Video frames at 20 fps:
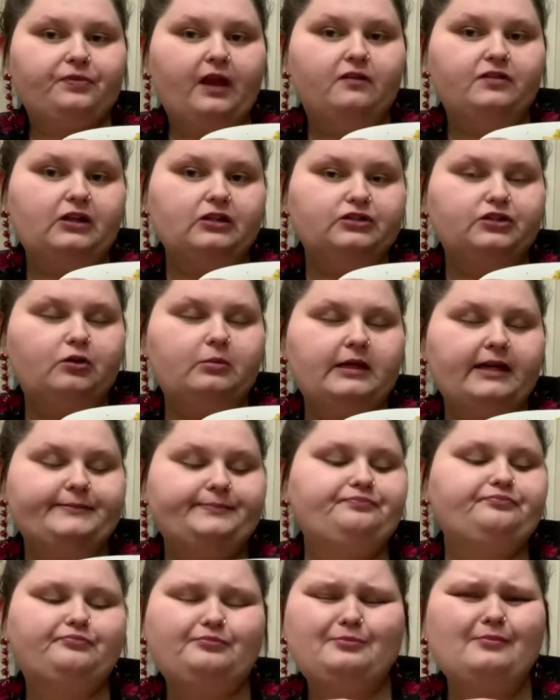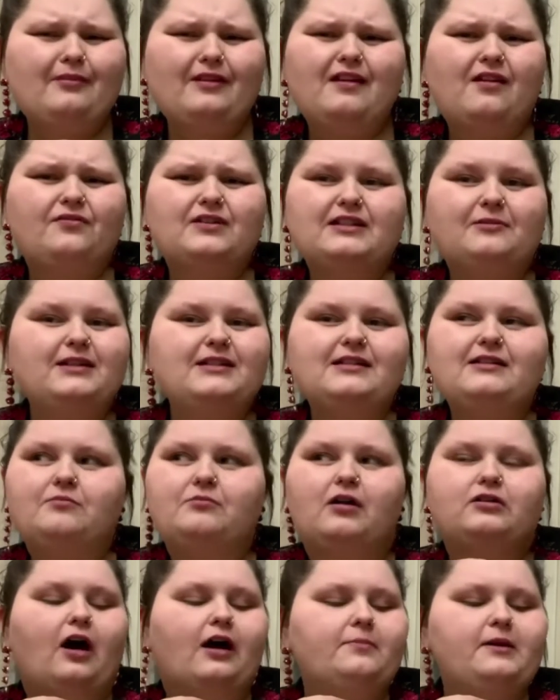that looks so bland for some reason,
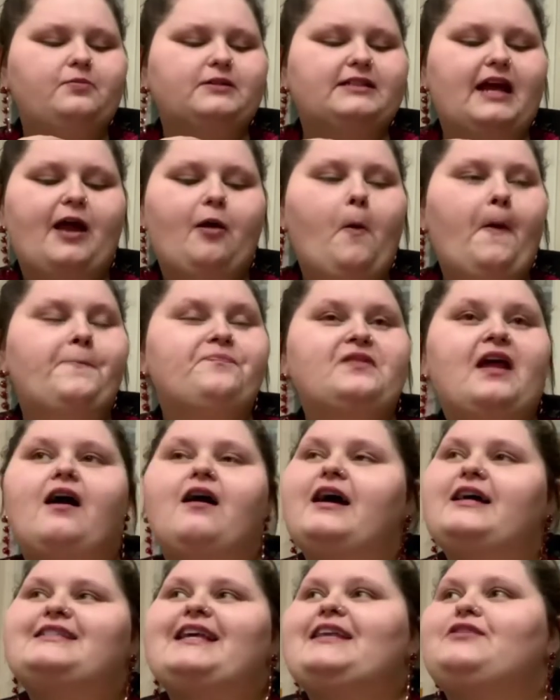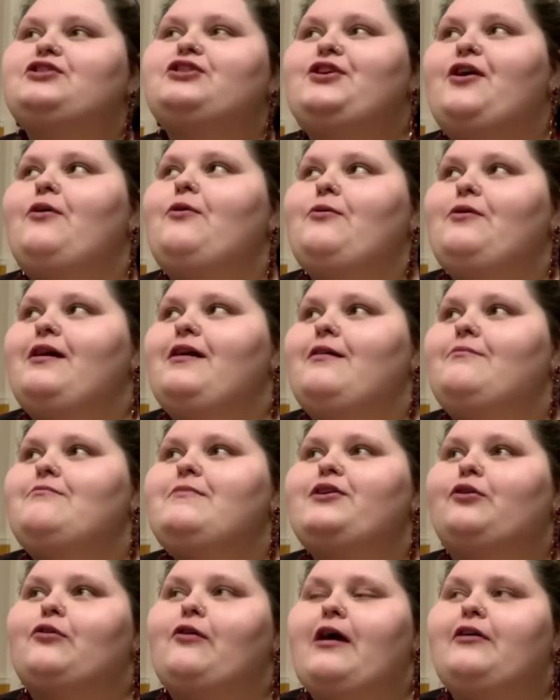a lot of people say it's like there's no
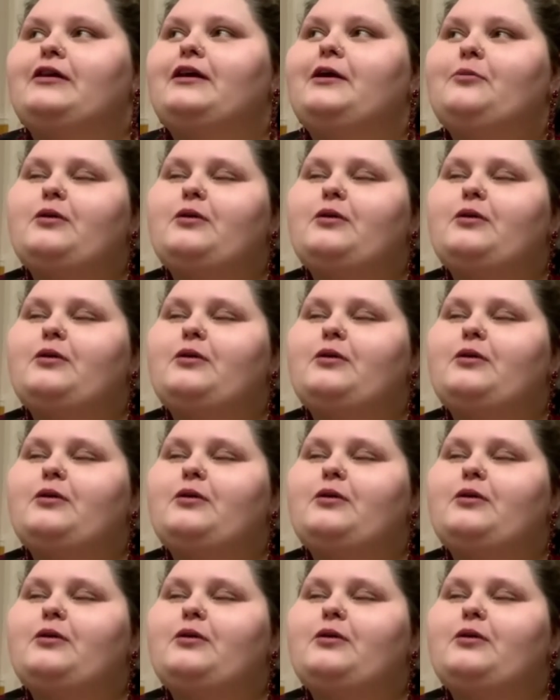middle ground.